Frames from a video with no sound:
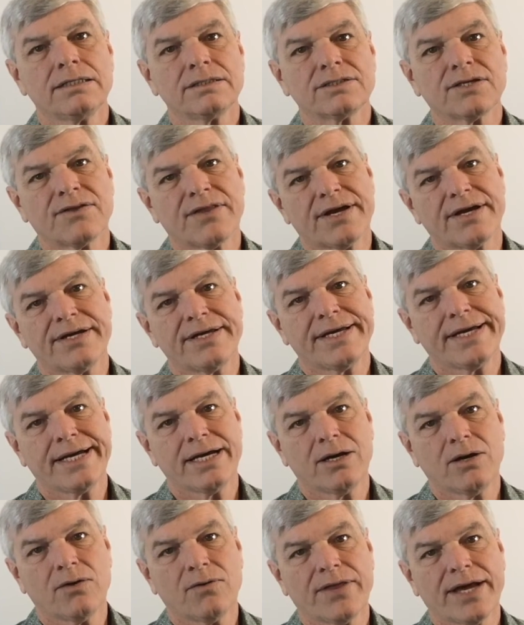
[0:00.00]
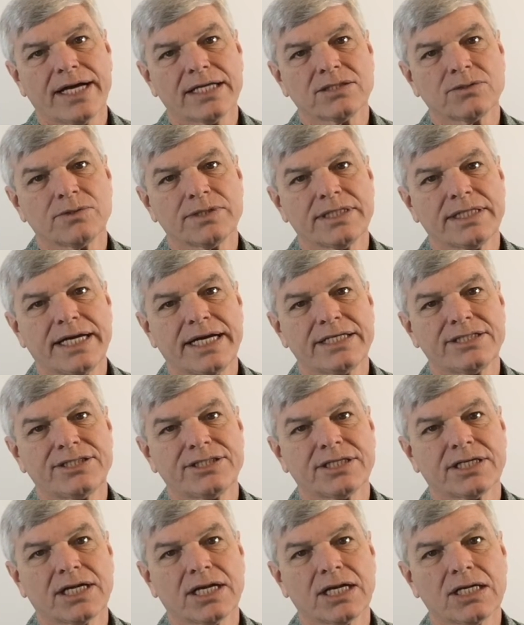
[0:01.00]
So there you go. That's what that
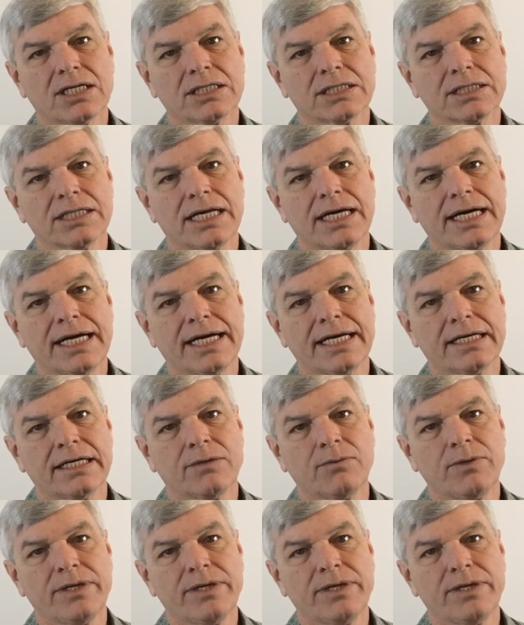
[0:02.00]
should look like.